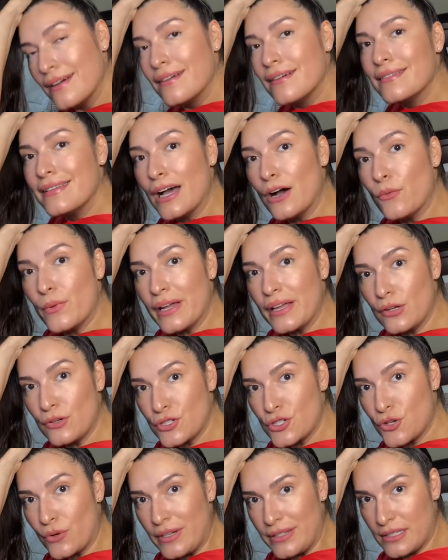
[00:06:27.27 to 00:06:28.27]
Now with your
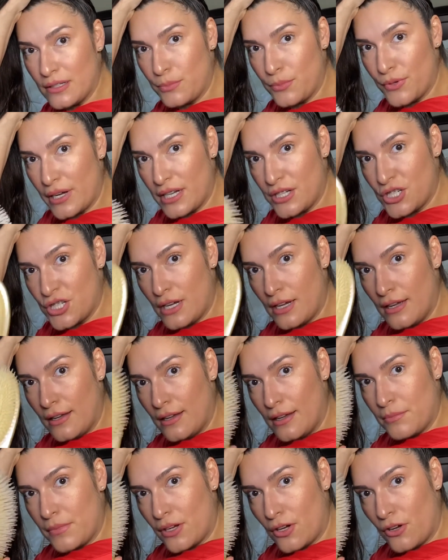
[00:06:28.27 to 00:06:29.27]
choice of brush,
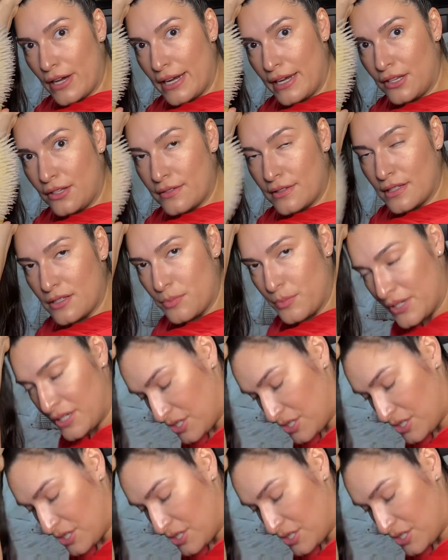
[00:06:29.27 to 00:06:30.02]
I'm gonna go ahead and use this brush.